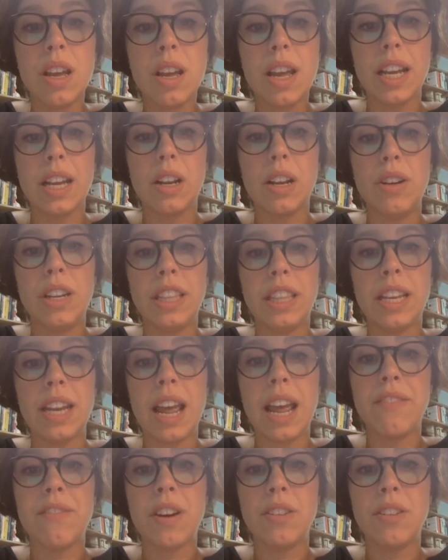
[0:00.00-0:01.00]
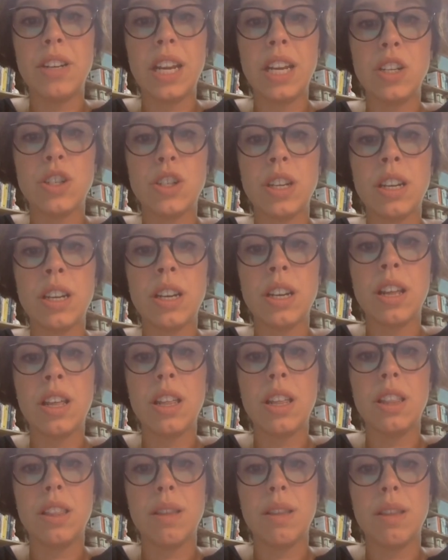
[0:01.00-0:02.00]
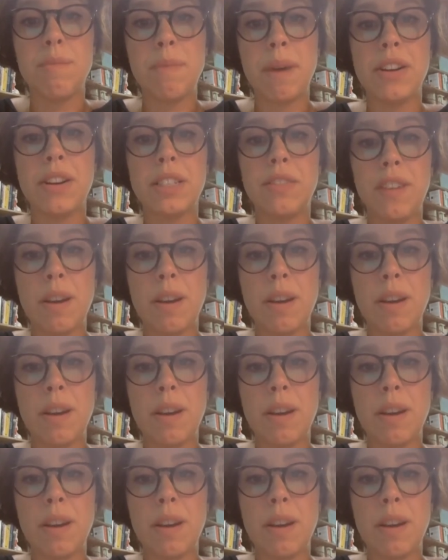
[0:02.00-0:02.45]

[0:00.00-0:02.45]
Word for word: including the Knight Foundation, the Pérez